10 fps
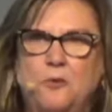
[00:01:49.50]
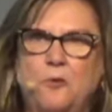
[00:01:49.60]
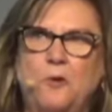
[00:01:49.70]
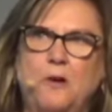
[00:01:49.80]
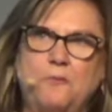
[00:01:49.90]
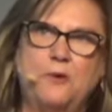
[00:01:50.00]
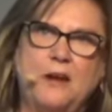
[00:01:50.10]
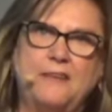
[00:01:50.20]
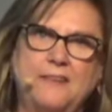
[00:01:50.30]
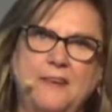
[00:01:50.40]
or what
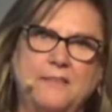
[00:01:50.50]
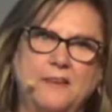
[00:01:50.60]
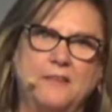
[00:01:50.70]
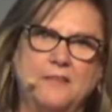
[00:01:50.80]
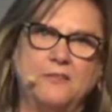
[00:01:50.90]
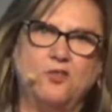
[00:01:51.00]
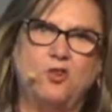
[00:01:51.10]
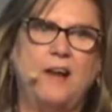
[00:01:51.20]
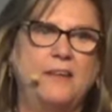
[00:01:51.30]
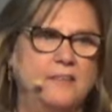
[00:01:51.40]
I say, the
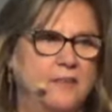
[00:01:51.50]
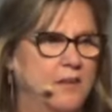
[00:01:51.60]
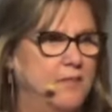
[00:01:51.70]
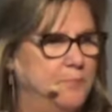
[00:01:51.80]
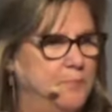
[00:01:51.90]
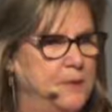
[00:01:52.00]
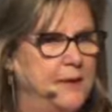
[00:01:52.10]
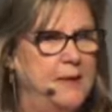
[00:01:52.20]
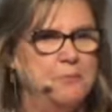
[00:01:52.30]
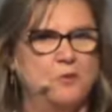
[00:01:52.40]
trend of
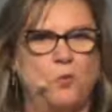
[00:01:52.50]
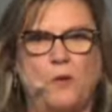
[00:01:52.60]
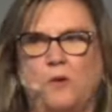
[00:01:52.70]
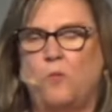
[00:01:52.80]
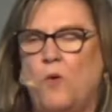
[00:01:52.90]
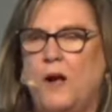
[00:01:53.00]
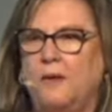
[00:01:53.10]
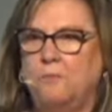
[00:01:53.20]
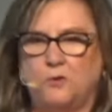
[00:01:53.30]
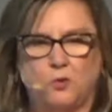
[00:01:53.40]
being able to wear
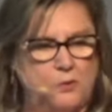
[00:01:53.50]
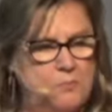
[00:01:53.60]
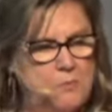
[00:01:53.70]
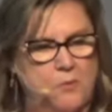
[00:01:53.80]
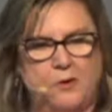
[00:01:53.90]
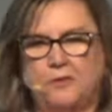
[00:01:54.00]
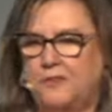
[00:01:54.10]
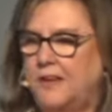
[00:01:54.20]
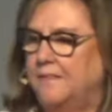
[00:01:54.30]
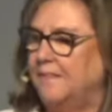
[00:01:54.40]
white between Memorial
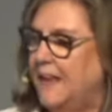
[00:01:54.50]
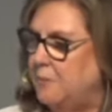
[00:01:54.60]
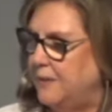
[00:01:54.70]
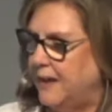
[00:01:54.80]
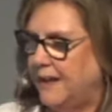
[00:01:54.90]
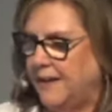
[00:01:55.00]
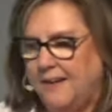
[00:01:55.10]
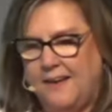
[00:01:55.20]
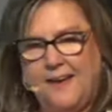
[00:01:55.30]
Day and Labor Day